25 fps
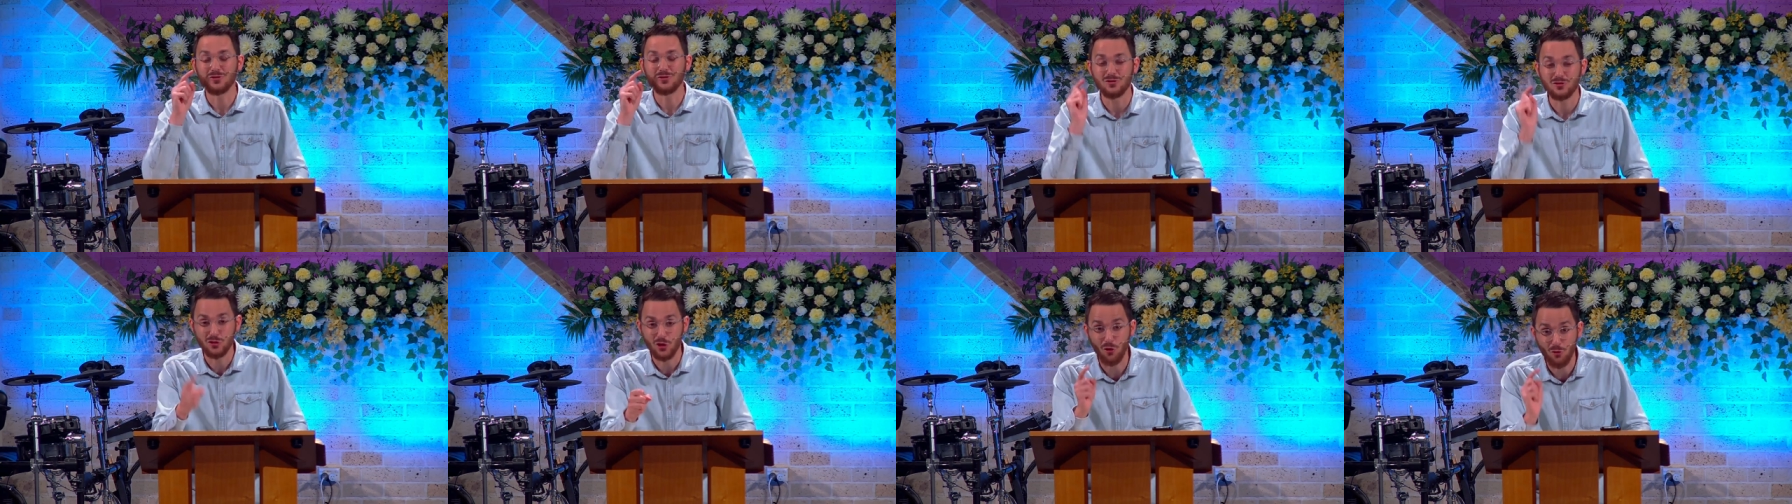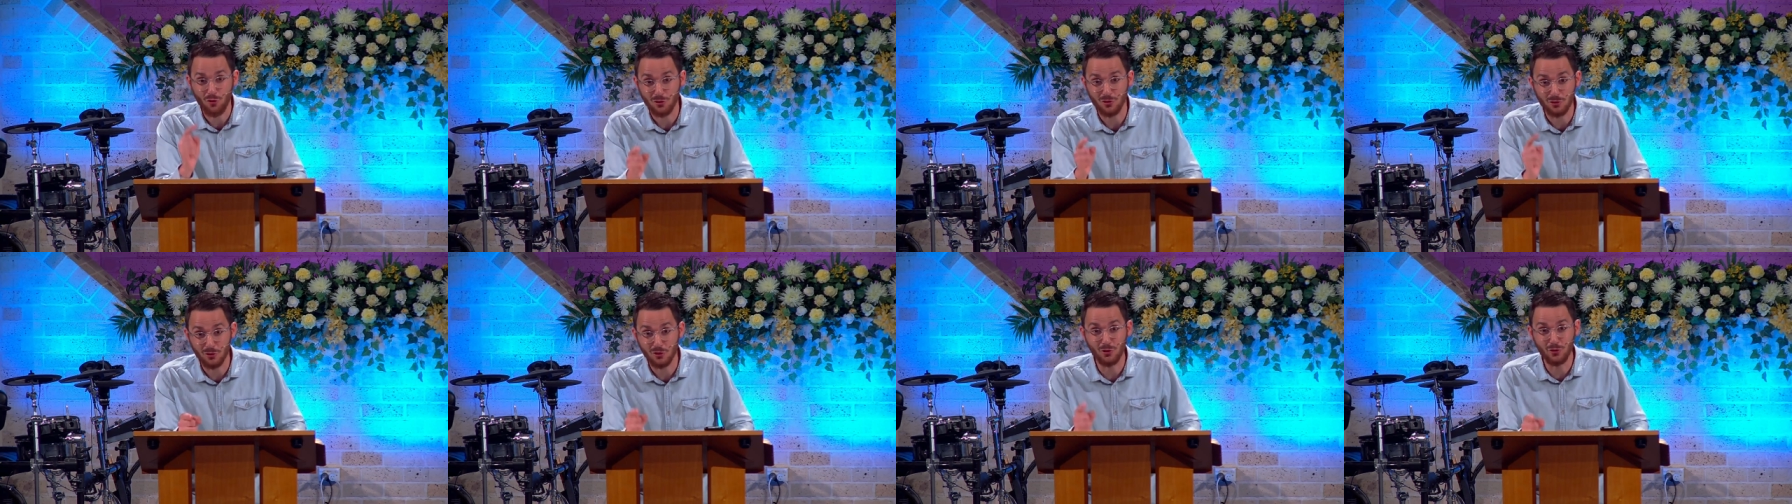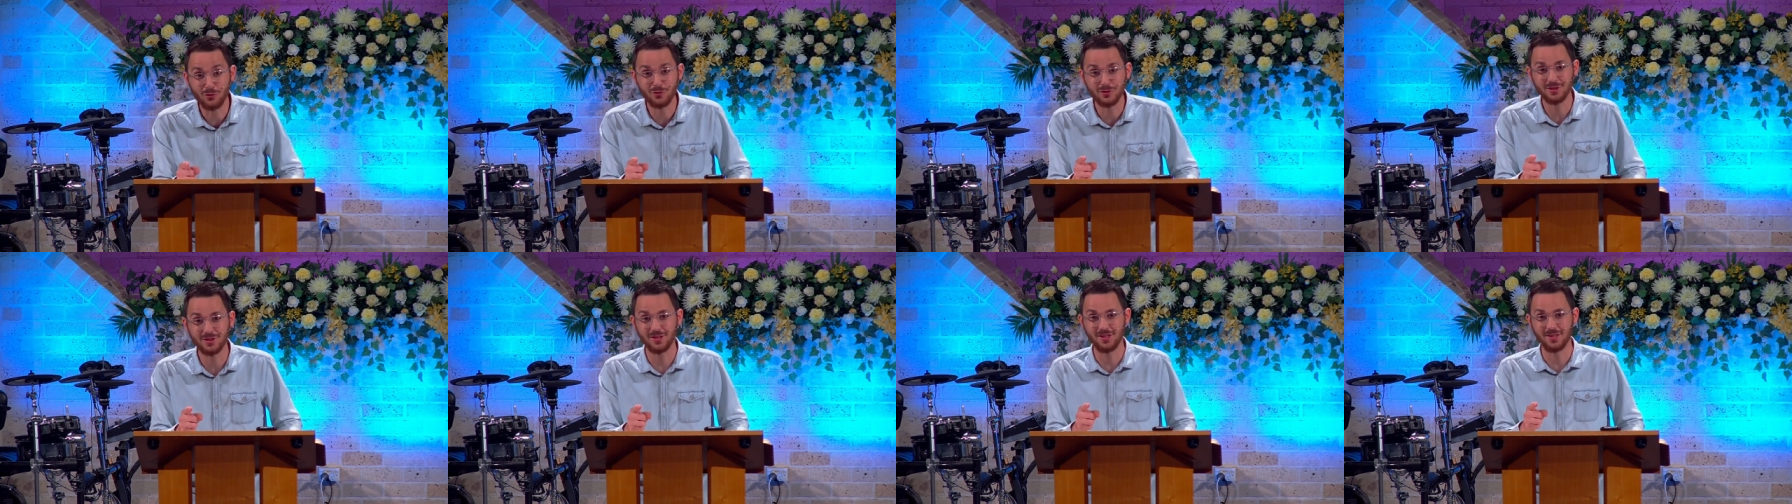don't
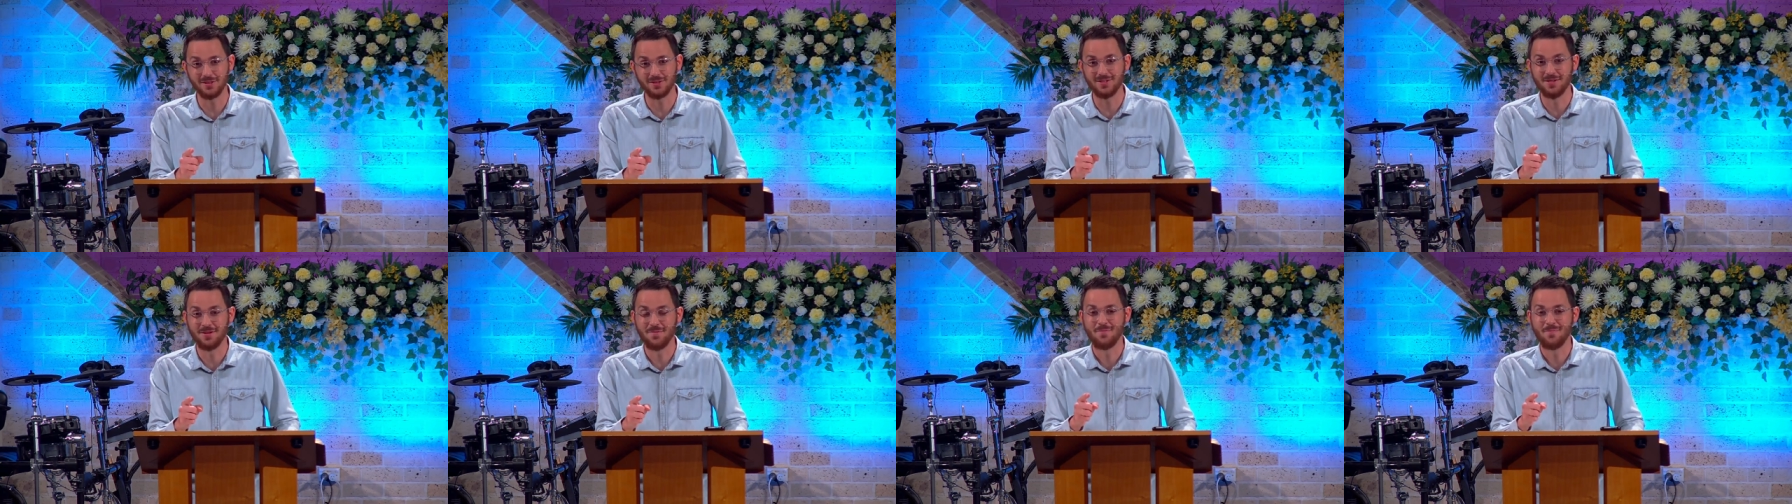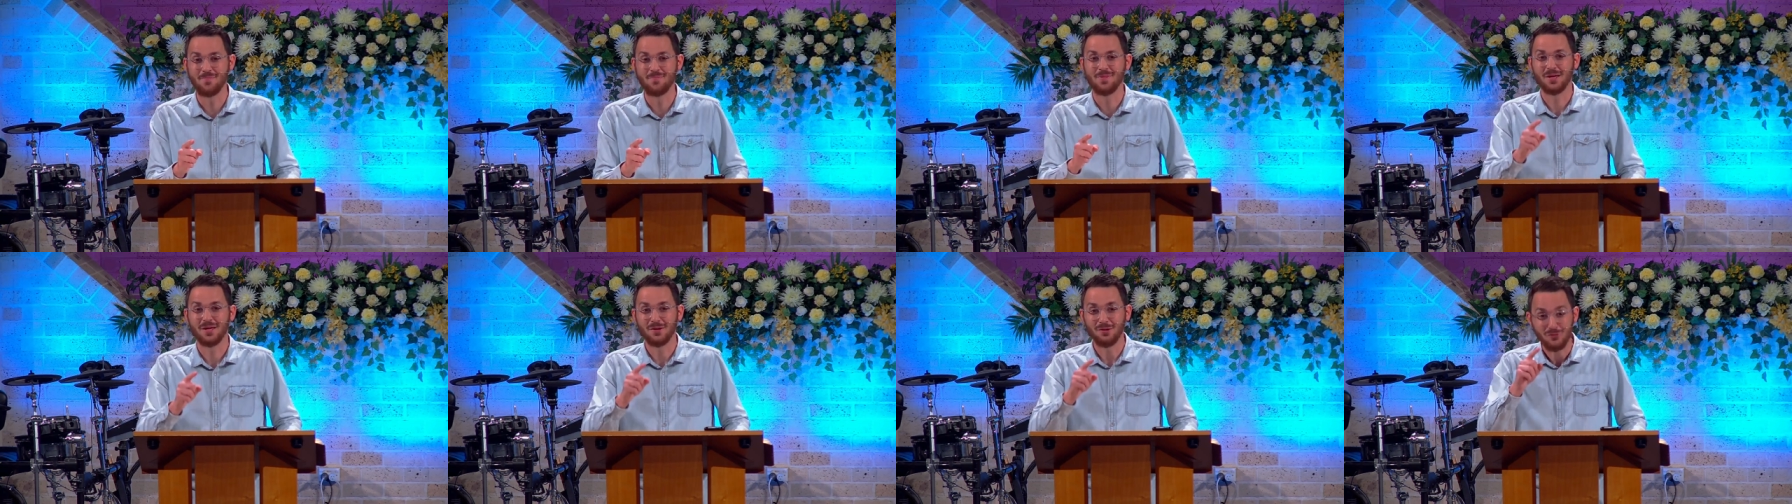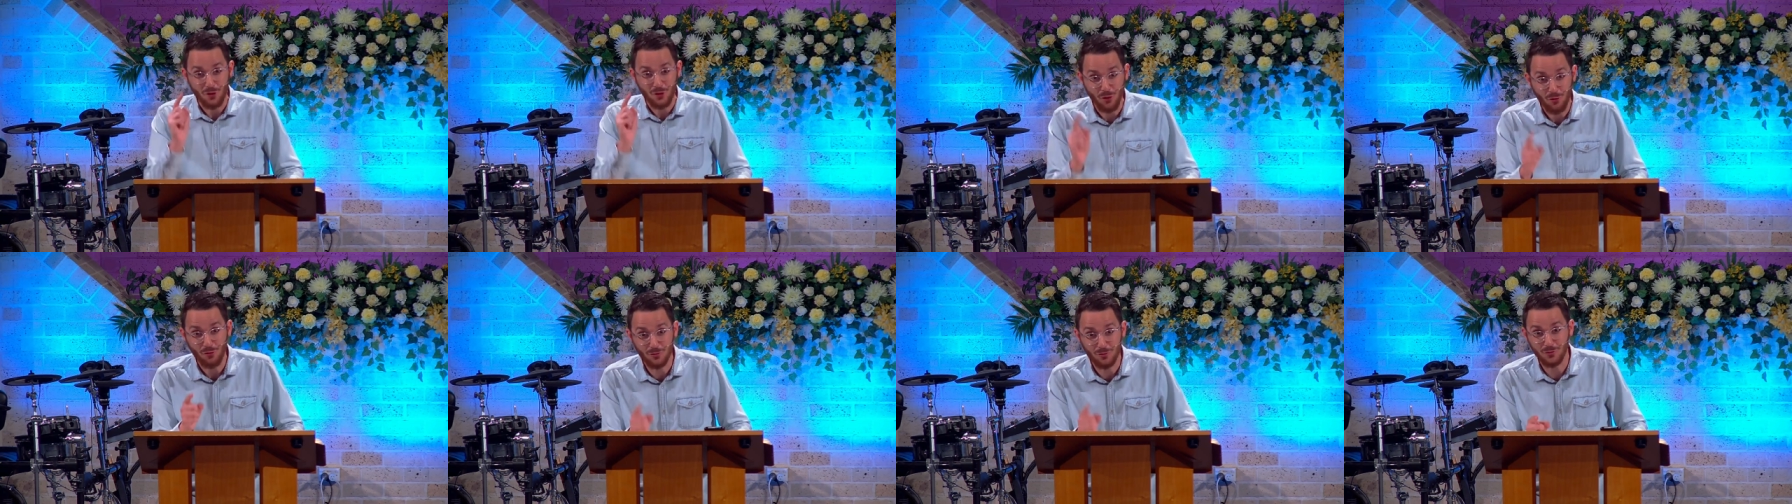lose it.
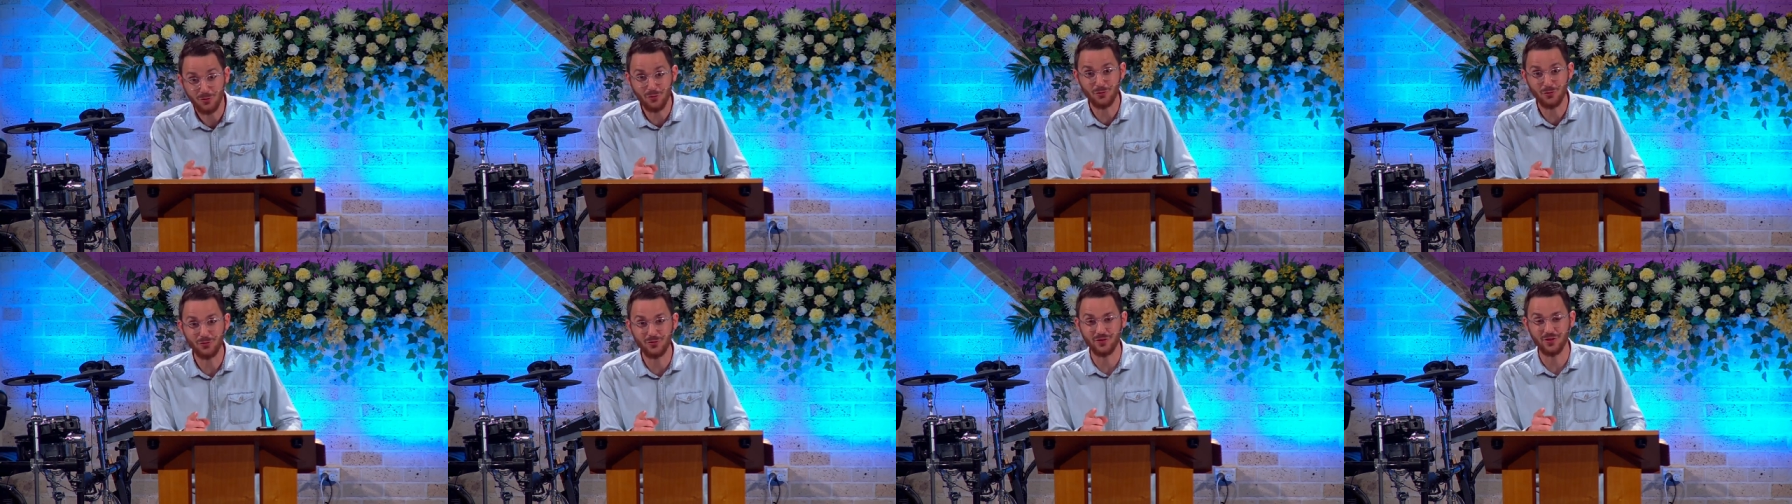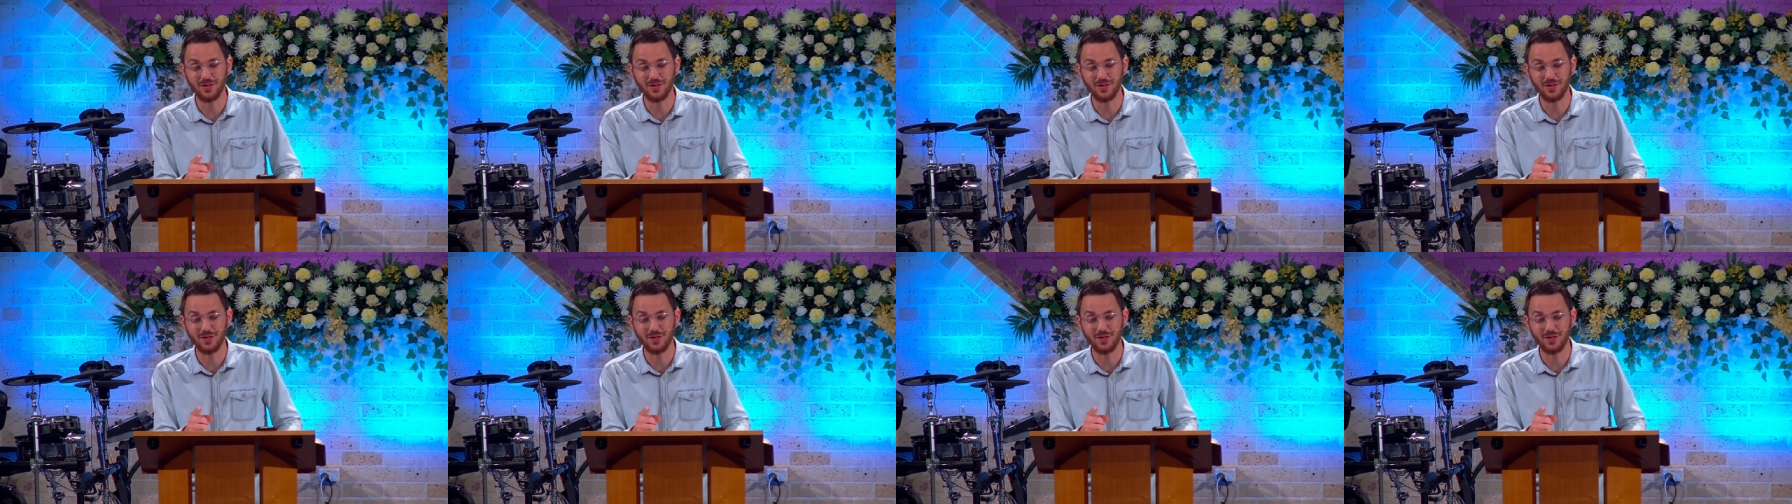Don't lose